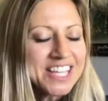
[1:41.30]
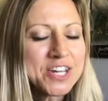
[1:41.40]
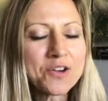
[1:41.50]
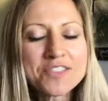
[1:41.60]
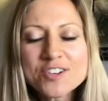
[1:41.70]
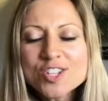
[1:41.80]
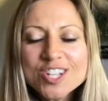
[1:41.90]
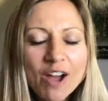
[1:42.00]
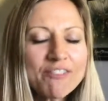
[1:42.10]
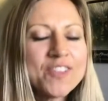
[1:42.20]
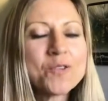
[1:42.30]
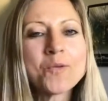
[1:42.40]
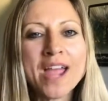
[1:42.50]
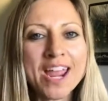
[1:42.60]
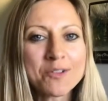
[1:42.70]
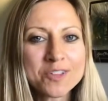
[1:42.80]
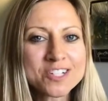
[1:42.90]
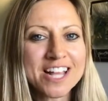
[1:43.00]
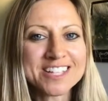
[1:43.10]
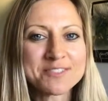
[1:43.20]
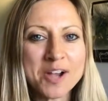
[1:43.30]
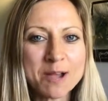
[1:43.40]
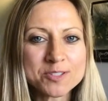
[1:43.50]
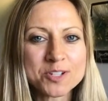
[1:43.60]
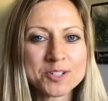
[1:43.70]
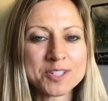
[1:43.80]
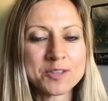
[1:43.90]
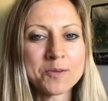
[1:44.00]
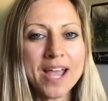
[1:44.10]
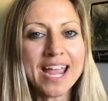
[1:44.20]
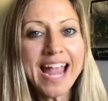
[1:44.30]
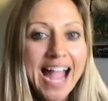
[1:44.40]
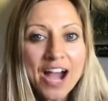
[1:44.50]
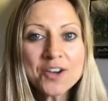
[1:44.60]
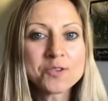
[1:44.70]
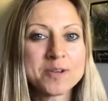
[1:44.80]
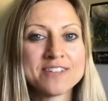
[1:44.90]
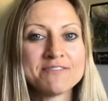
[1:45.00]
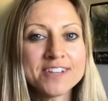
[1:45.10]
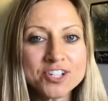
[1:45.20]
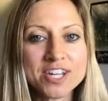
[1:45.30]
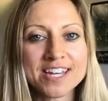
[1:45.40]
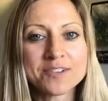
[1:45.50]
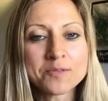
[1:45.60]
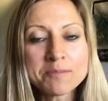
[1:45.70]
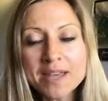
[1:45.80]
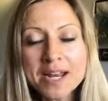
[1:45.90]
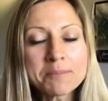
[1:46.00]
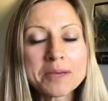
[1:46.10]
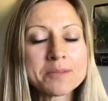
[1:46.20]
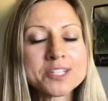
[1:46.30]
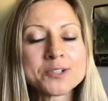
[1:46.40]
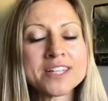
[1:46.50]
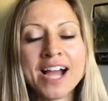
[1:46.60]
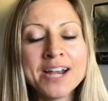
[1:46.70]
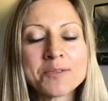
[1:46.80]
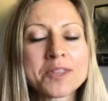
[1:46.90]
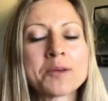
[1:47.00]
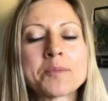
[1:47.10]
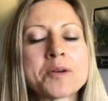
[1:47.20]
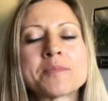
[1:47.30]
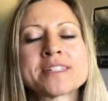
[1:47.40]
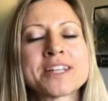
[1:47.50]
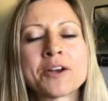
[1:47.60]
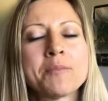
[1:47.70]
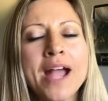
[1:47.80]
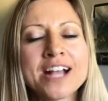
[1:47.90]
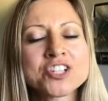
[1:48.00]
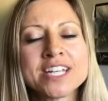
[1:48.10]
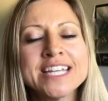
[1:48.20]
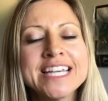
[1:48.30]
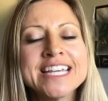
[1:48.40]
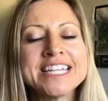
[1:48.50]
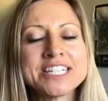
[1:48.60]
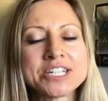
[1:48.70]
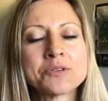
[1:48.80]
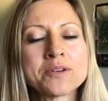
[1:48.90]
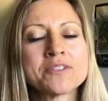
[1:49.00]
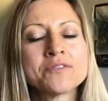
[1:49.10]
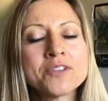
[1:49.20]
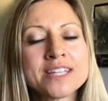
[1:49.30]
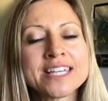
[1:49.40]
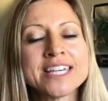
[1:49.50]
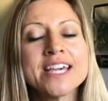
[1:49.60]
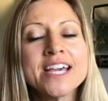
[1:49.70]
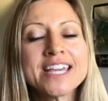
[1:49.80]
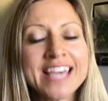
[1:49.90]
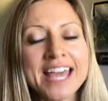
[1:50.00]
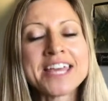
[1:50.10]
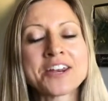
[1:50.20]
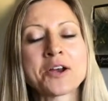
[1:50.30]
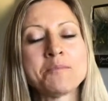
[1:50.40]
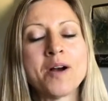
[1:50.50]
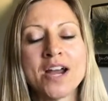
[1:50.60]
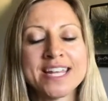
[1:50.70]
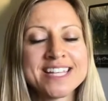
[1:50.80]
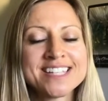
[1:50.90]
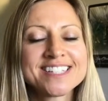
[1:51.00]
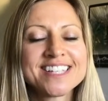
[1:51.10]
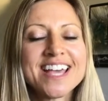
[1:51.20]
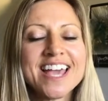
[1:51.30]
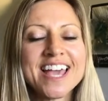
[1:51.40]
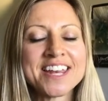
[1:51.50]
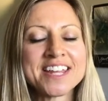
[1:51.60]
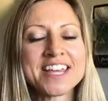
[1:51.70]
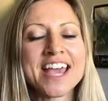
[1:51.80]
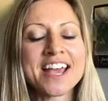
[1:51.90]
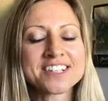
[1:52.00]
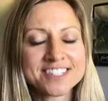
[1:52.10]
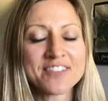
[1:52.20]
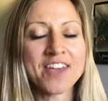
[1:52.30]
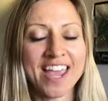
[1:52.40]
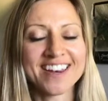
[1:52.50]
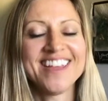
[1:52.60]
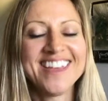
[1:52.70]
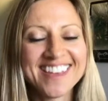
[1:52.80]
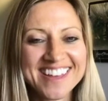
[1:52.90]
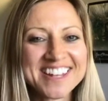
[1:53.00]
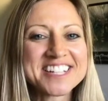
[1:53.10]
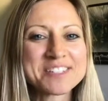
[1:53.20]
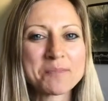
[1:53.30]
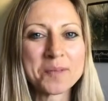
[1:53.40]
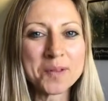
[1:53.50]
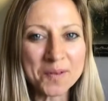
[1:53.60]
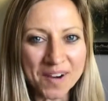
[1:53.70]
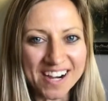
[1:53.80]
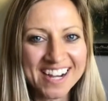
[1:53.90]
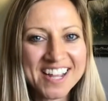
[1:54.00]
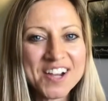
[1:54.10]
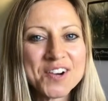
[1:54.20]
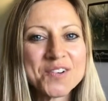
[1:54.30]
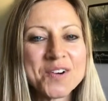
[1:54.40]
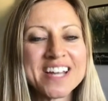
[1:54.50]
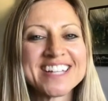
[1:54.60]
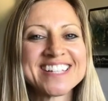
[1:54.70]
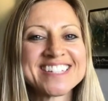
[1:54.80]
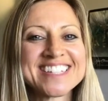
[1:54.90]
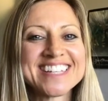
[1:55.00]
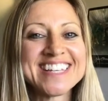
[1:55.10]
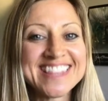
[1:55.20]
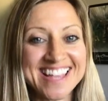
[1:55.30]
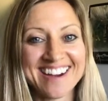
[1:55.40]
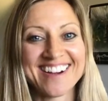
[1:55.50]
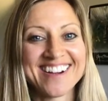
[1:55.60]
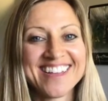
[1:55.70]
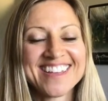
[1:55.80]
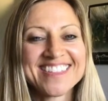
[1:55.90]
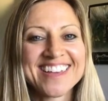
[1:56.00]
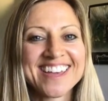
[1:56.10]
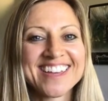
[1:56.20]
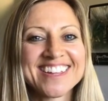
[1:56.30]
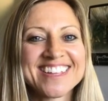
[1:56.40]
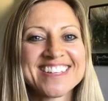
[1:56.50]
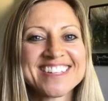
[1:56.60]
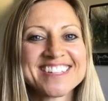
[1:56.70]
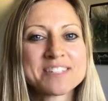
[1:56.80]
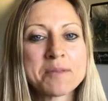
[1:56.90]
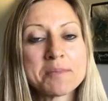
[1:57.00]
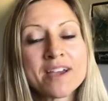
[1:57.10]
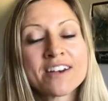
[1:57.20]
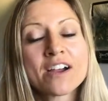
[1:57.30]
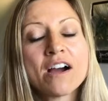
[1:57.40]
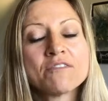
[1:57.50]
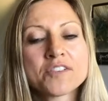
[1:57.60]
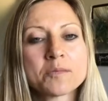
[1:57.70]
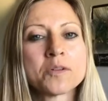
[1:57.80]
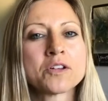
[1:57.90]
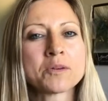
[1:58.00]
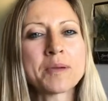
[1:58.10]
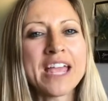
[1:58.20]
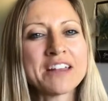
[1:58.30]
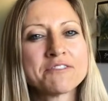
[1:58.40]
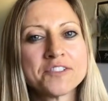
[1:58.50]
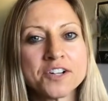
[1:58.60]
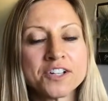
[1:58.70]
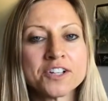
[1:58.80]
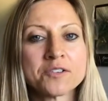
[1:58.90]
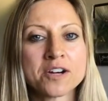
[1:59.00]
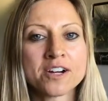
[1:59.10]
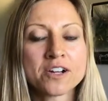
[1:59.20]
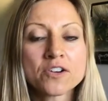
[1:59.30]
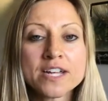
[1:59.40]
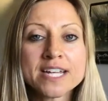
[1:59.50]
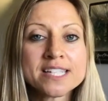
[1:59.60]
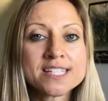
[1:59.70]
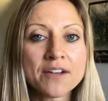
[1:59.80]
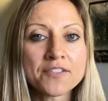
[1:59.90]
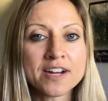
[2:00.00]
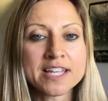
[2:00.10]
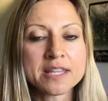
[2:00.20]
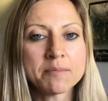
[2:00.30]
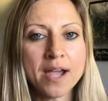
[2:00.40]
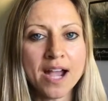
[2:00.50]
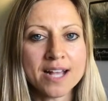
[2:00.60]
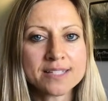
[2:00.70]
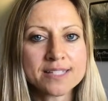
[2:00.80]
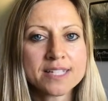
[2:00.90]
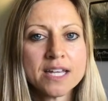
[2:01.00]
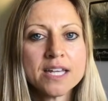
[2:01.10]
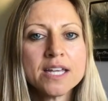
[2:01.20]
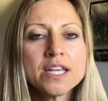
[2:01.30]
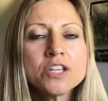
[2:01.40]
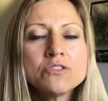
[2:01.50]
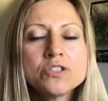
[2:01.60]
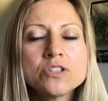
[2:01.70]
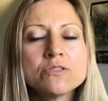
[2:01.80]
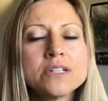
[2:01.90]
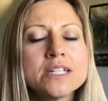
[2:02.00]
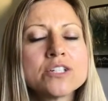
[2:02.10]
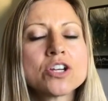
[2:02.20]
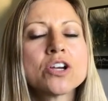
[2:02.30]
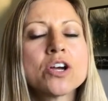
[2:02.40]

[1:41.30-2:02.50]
if there's stuff in the way, if there's lots of obstacles in the way, how do we envision? We may not be able to align with our purpose and our passion until we really get in our bodies and excavate and explore what is in there that is maybe uncomfortable or painful or created suffering in the past. You do need to